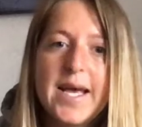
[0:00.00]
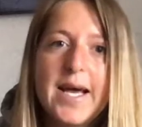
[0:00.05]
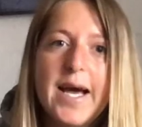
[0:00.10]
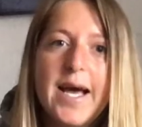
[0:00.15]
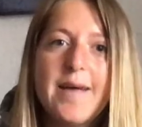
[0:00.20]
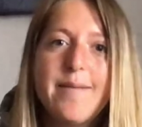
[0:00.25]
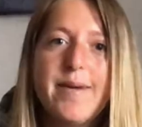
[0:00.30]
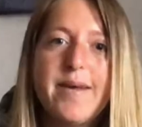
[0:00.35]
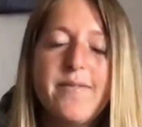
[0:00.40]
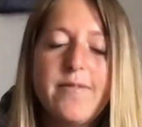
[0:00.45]

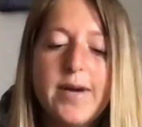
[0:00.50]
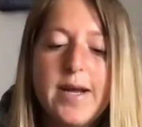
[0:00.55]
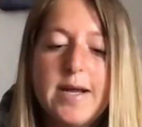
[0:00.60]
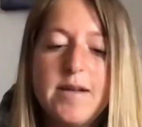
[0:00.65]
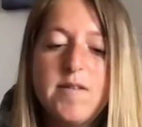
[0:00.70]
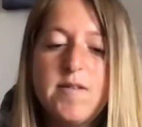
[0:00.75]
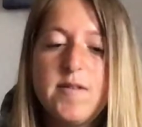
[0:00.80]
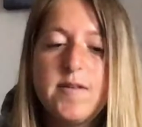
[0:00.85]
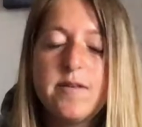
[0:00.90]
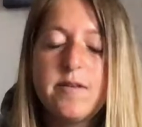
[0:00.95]
Hi, my
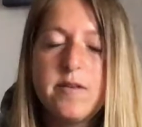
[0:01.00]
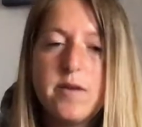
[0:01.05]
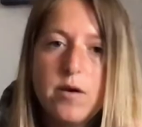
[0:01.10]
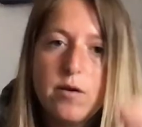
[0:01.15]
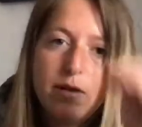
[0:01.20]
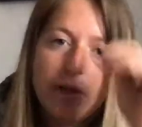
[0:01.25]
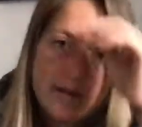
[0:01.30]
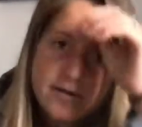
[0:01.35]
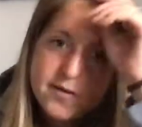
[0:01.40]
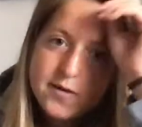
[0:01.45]
friends.
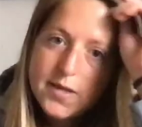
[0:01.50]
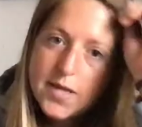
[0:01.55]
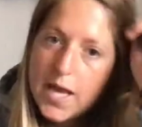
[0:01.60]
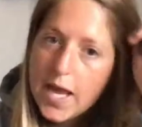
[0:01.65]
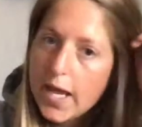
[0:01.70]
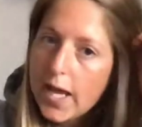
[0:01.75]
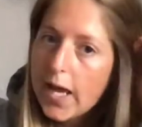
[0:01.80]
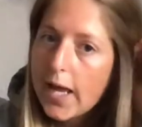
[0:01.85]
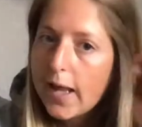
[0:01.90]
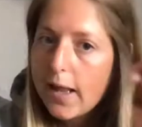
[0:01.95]
So let's
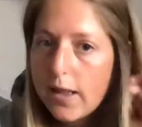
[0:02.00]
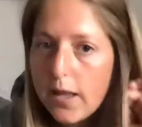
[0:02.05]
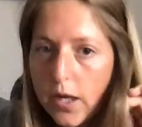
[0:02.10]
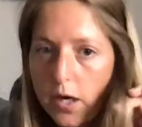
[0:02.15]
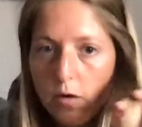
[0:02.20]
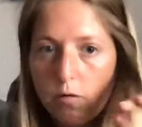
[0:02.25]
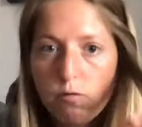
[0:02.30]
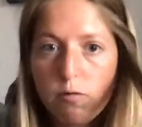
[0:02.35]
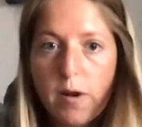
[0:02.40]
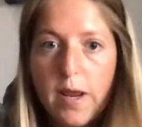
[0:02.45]
take a
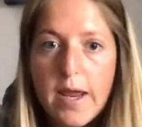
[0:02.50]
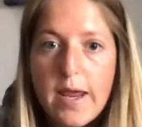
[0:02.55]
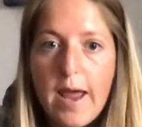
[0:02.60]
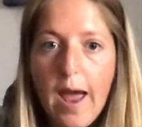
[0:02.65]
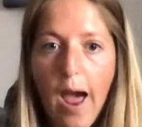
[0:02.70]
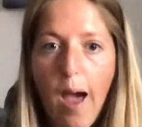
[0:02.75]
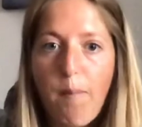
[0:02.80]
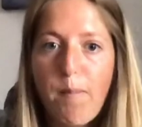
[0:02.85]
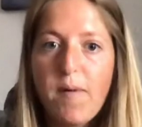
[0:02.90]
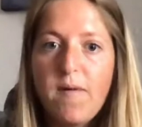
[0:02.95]
little
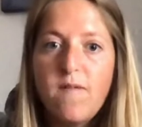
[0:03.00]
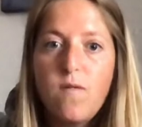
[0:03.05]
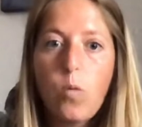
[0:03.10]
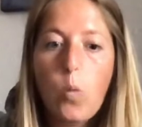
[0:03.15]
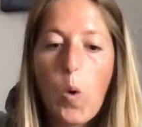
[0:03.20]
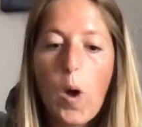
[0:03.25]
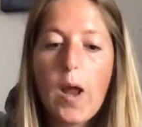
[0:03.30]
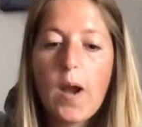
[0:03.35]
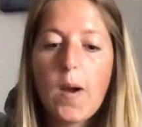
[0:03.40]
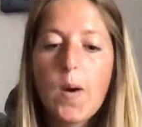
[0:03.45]
recap of
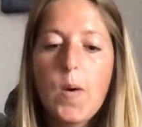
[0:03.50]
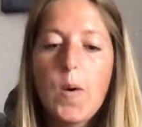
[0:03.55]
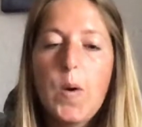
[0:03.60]
what